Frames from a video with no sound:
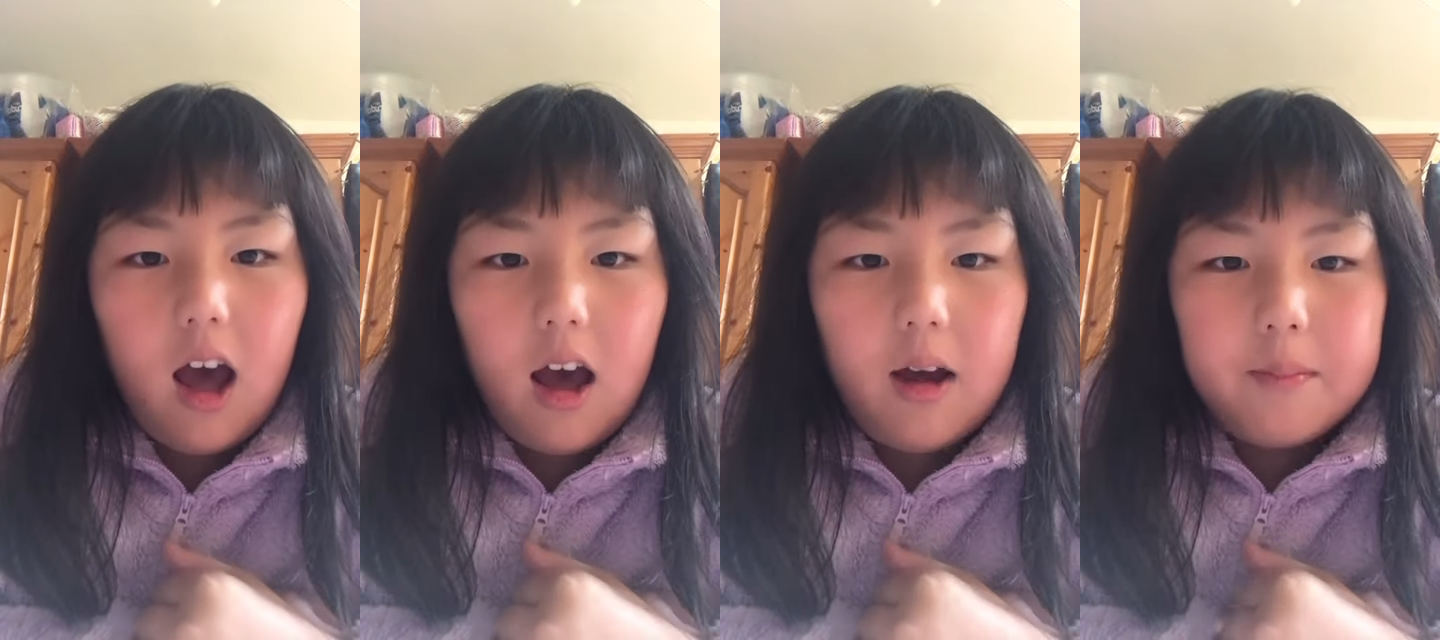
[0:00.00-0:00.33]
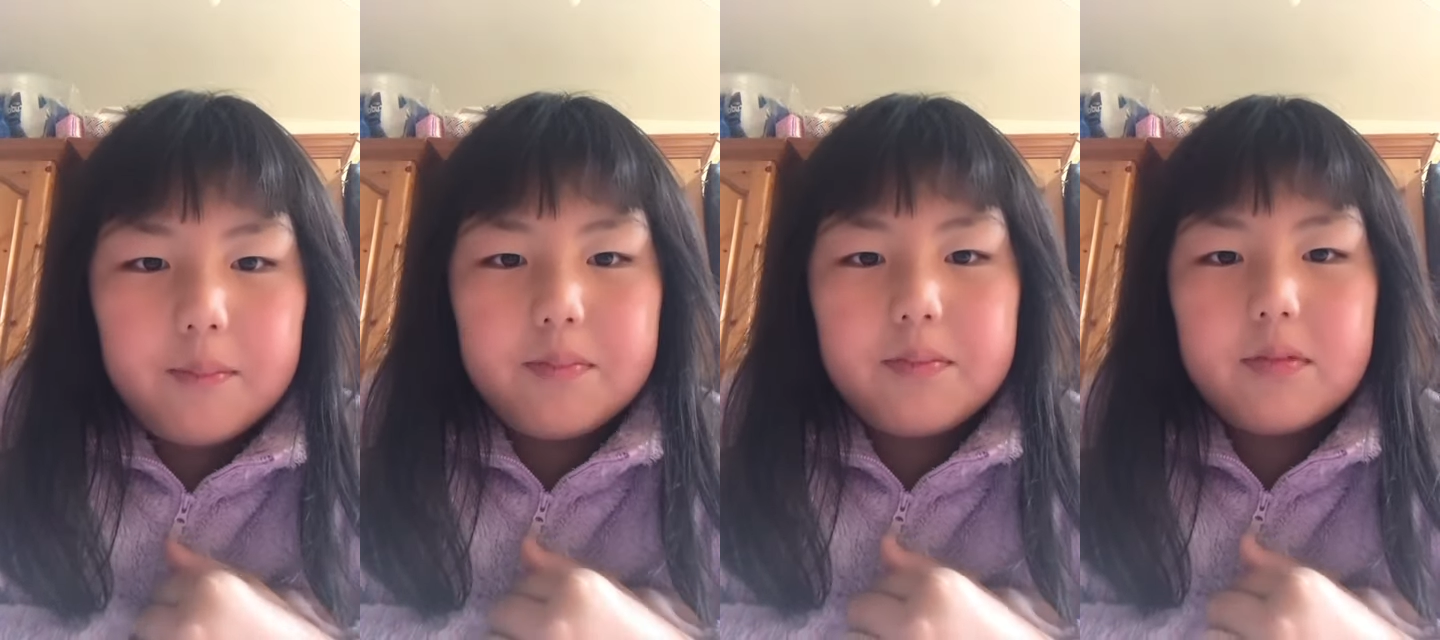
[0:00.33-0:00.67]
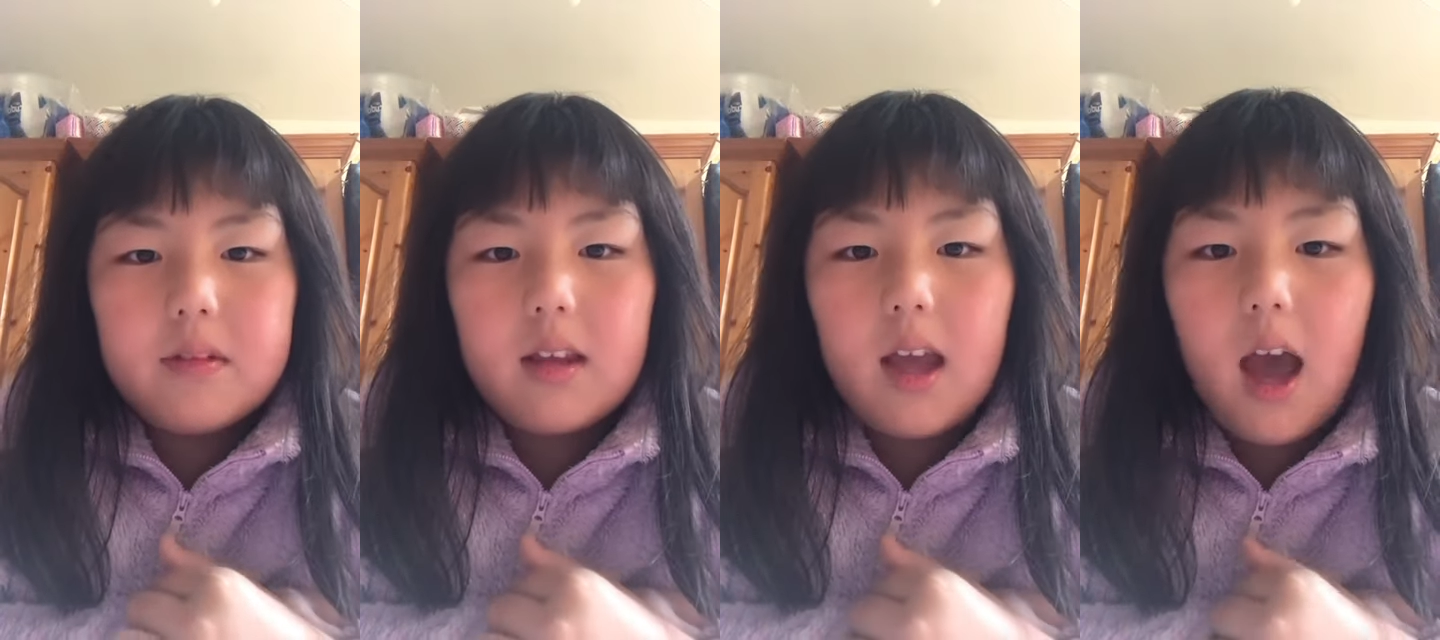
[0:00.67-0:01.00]
um,
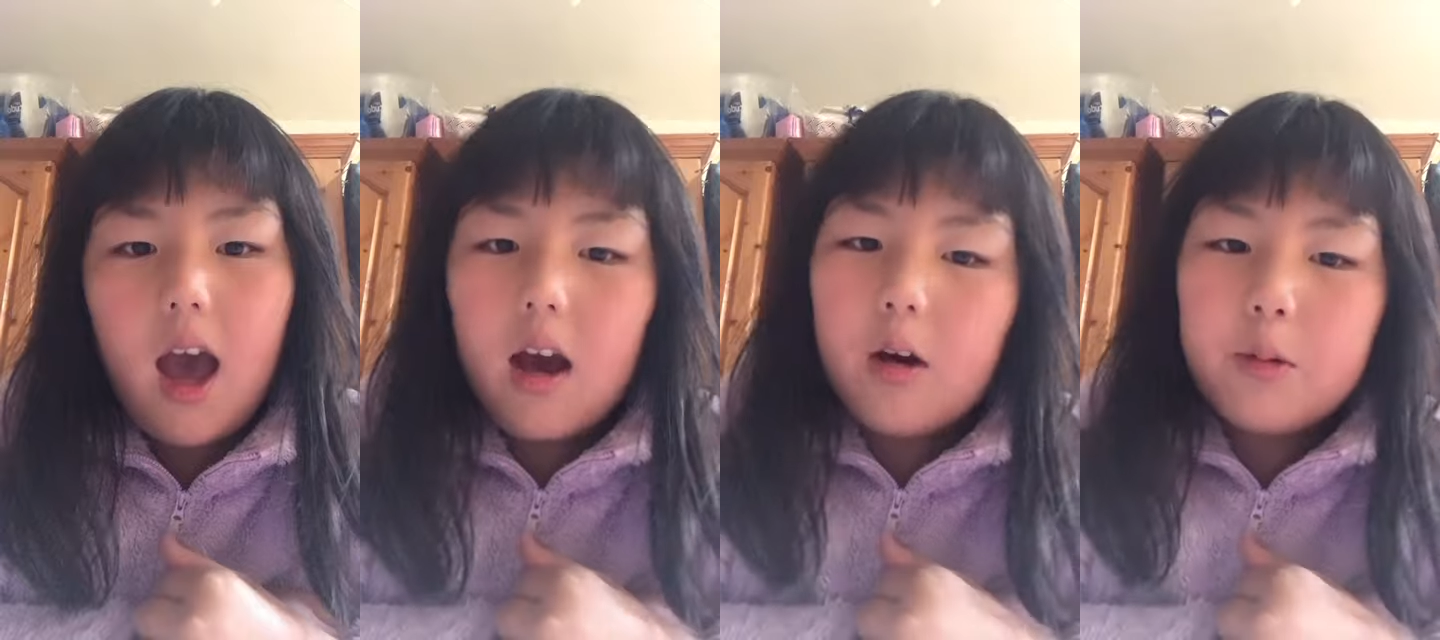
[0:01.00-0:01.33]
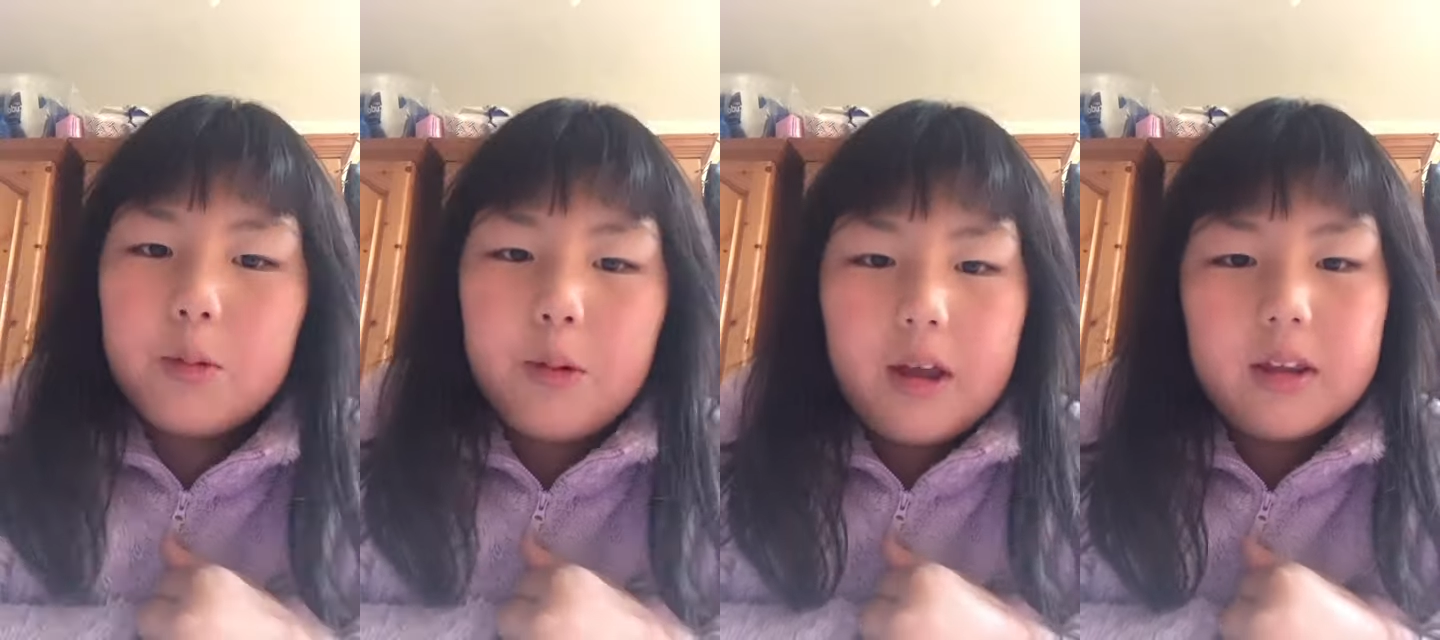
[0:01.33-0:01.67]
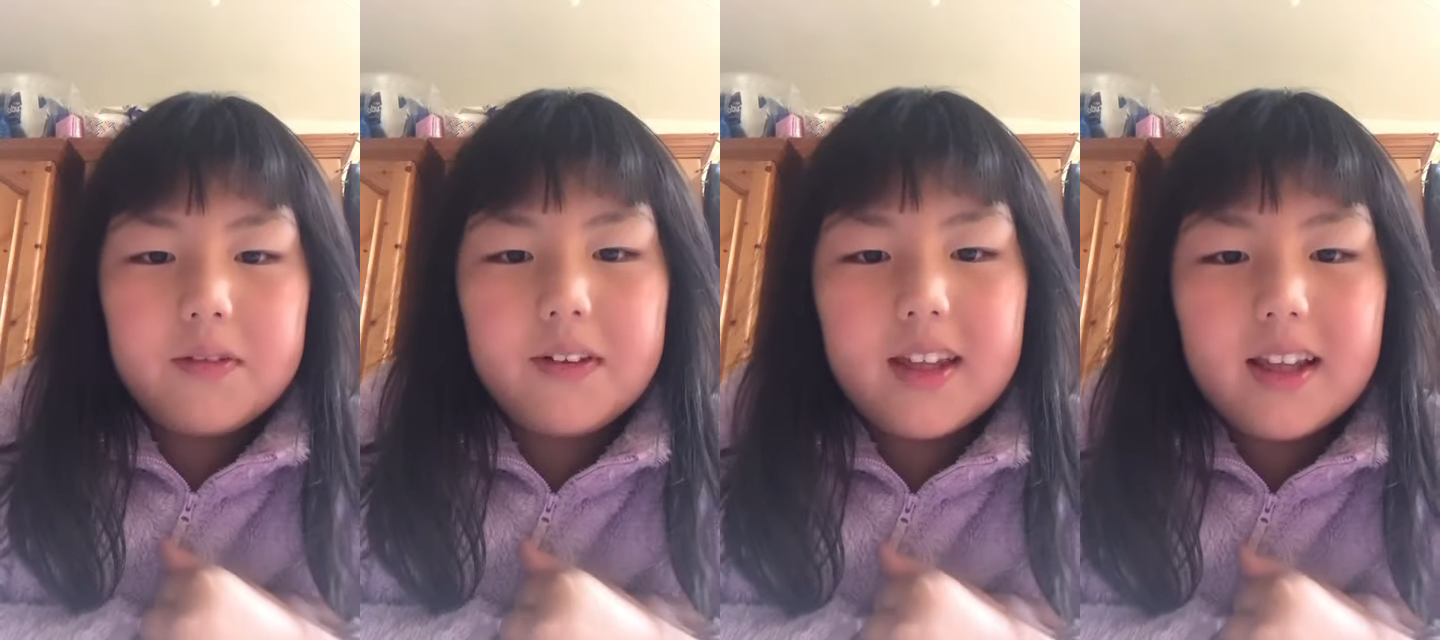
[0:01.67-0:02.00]
I always
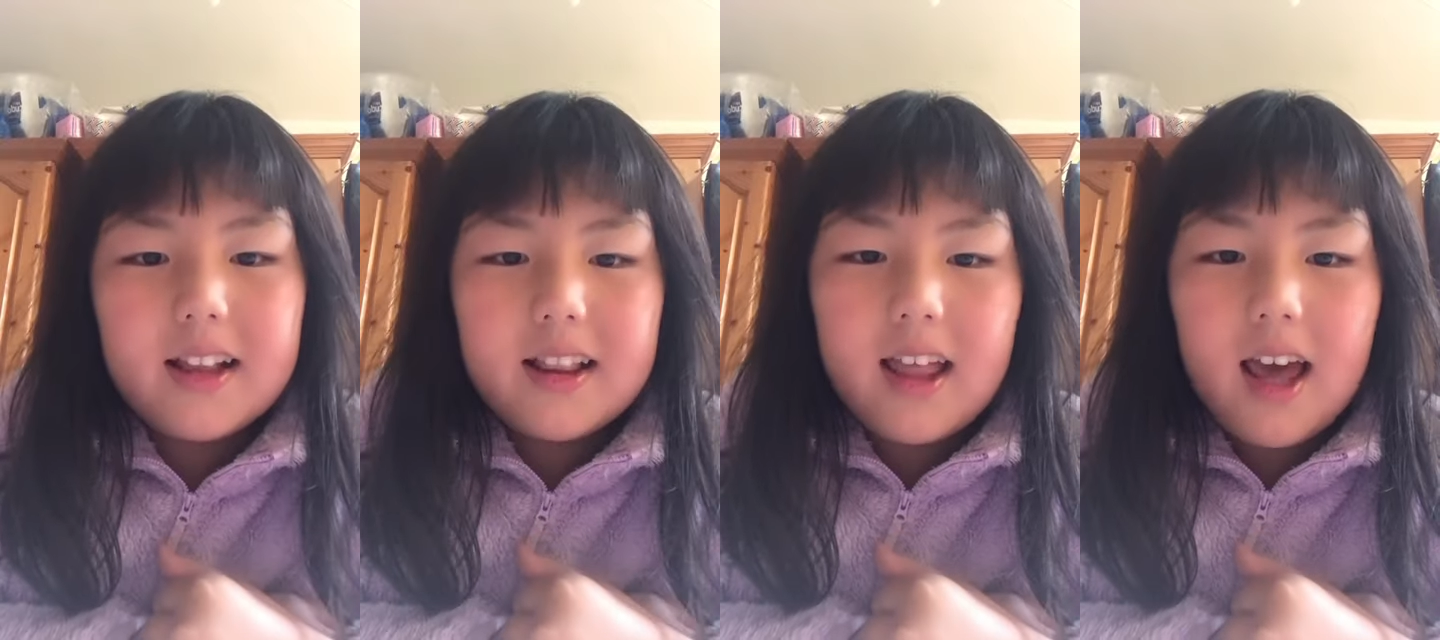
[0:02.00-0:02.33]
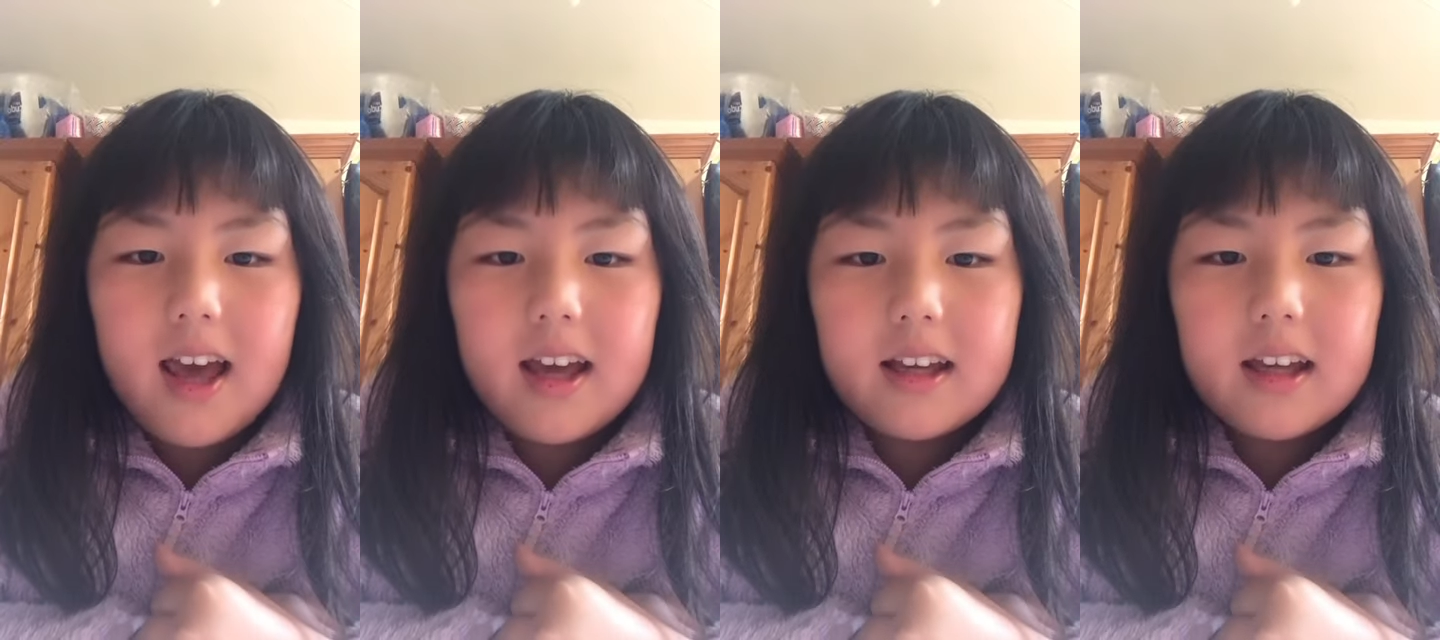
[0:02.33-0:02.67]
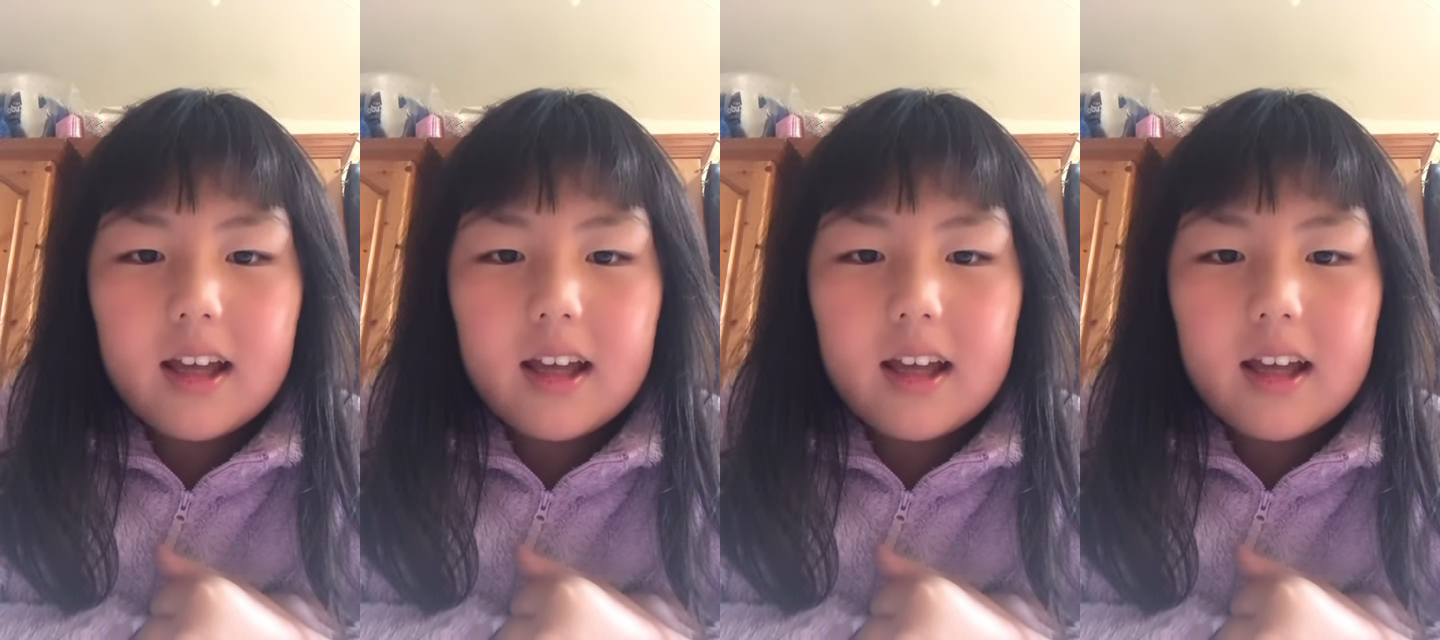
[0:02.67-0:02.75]
feel like